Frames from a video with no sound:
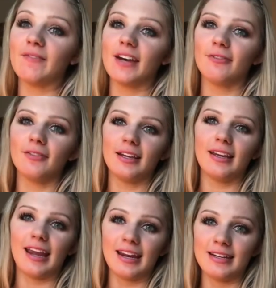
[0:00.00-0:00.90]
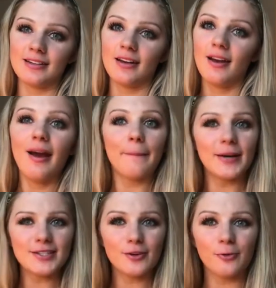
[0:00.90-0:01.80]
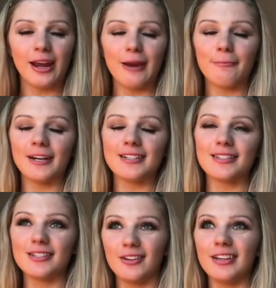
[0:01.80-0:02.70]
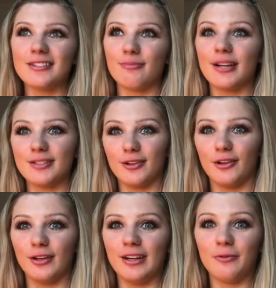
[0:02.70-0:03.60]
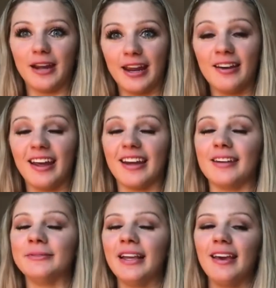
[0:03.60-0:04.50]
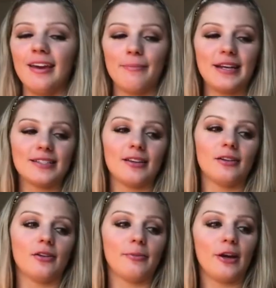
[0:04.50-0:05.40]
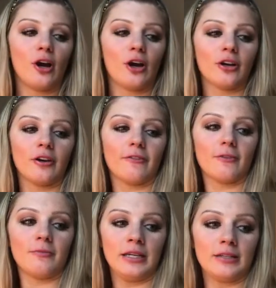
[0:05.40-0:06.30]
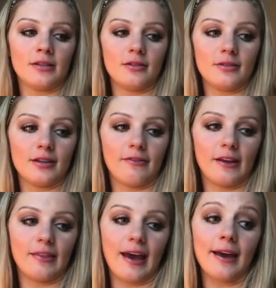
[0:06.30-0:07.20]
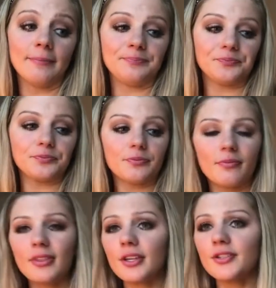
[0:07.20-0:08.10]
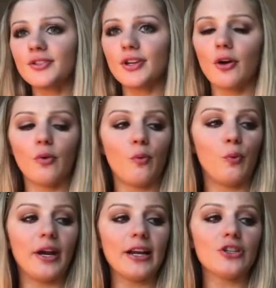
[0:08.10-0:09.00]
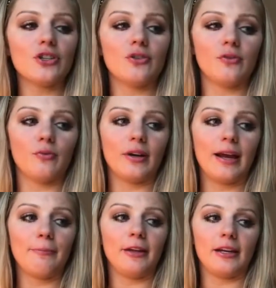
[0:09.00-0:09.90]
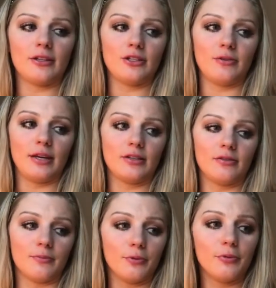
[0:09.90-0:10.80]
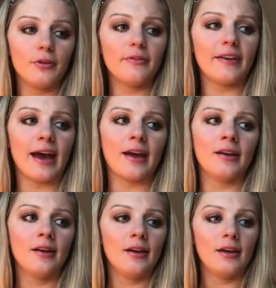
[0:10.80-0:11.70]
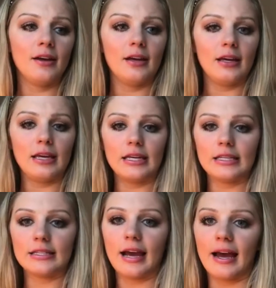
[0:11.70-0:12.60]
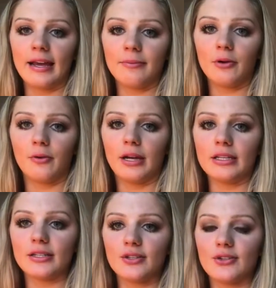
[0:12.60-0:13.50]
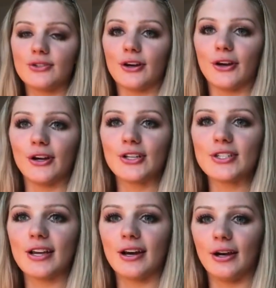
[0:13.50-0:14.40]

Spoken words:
I've definitely gained muscle weight, but it still is muscle and weight, and makes it a little bit harder for me to do stuff like that. So what I plan on doing to improve that is I am going to start